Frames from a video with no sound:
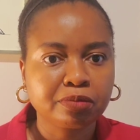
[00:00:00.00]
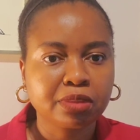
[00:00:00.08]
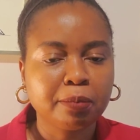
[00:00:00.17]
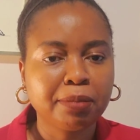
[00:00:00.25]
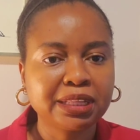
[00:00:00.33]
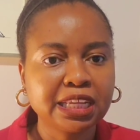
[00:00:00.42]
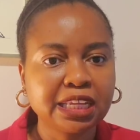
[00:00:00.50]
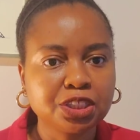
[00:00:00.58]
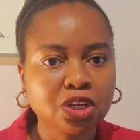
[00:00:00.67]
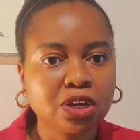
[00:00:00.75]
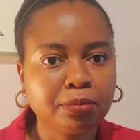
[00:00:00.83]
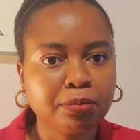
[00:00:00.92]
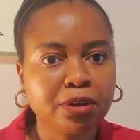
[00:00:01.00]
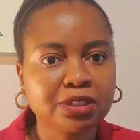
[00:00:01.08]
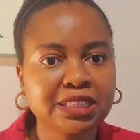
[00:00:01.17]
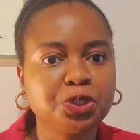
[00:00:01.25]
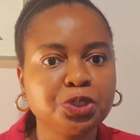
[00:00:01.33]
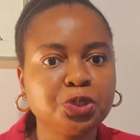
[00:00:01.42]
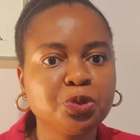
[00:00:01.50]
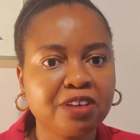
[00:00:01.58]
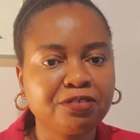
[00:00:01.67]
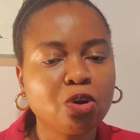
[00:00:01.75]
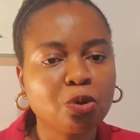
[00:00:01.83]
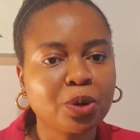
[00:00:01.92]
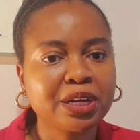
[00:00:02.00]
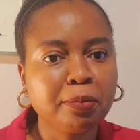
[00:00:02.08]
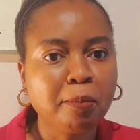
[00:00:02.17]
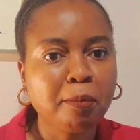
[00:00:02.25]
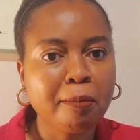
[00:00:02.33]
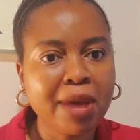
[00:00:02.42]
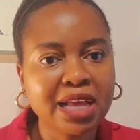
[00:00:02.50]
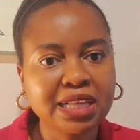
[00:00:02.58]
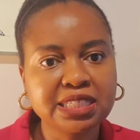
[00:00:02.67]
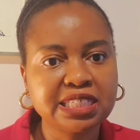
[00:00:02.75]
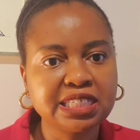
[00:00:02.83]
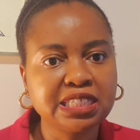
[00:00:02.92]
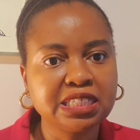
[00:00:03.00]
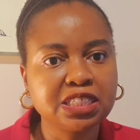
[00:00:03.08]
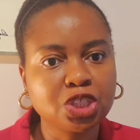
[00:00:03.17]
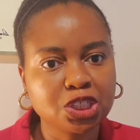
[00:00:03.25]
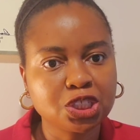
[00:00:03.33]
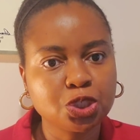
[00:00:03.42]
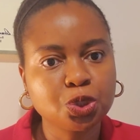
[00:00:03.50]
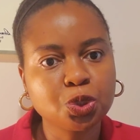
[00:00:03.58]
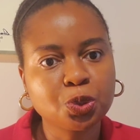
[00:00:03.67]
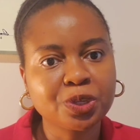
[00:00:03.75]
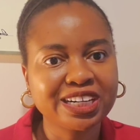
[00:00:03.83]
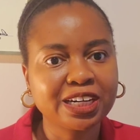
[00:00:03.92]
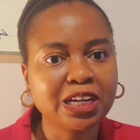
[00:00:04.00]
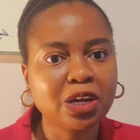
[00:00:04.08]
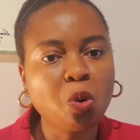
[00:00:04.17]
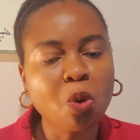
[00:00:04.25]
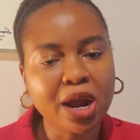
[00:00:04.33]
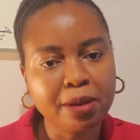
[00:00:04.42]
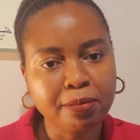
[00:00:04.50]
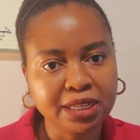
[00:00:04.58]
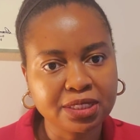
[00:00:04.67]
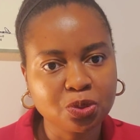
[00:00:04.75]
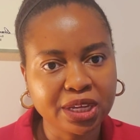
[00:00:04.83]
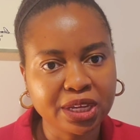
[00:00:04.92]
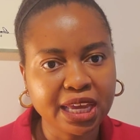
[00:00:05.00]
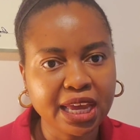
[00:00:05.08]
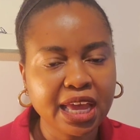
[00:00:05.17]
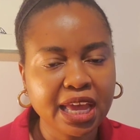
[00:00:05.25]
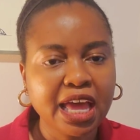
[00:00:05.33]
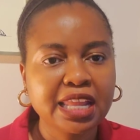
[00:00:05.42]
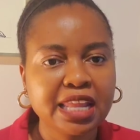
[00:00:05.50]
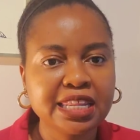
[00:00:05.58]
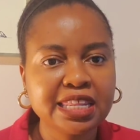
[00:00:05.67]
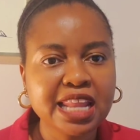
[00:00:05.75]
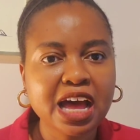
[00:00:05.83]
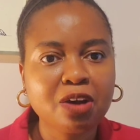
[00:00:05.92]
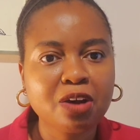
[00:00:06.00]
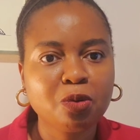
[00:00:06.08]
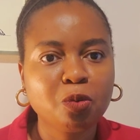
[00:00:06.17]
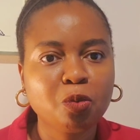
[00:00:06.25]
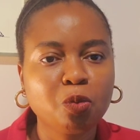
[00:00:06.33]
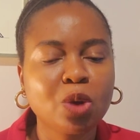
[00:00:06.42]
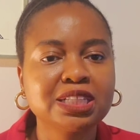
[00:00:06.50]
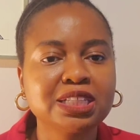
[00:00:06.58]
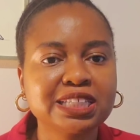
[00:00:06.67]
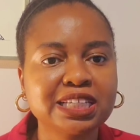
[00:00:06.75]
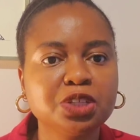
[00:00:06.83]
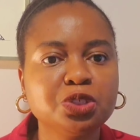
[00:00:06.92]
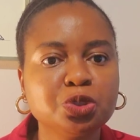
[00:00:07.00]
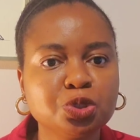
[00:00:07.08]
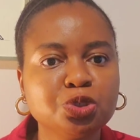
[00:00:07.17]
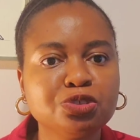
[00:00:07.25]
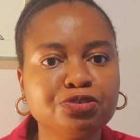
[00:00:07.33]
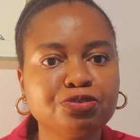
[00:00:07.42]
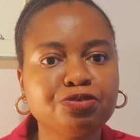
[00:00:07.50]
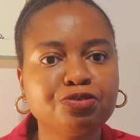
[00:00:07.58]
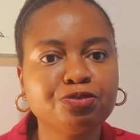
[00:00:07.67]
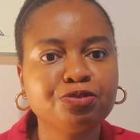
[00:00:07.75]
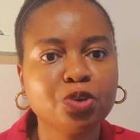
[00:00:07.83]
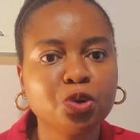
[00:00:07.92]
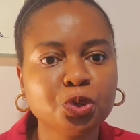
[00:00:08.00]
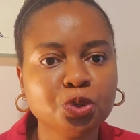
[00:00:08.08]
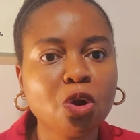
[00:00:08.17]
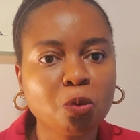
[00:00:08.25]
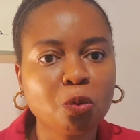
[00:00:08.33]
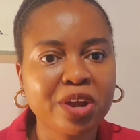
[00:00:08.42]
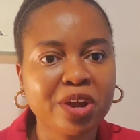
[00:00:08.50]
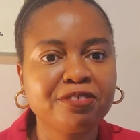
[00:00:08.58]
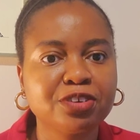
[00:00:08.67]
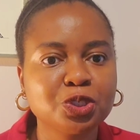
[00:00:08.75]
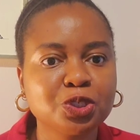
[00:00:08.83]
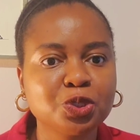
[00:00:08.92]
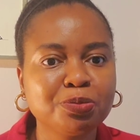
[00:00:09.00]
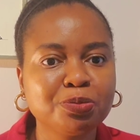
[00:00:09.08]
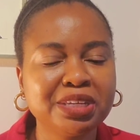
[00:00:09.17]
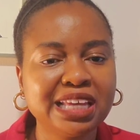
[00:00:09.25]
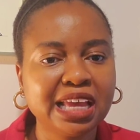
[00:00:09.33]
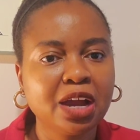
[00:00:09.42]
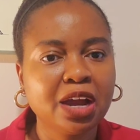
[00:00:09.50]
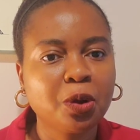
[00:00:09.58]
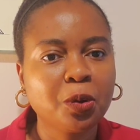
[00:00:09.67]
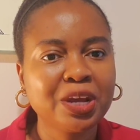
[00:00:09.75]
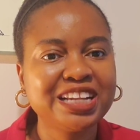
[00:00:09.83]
But let's talk about that you have already met the statutory requirements, okay? Now, what can you do for your waiver to be really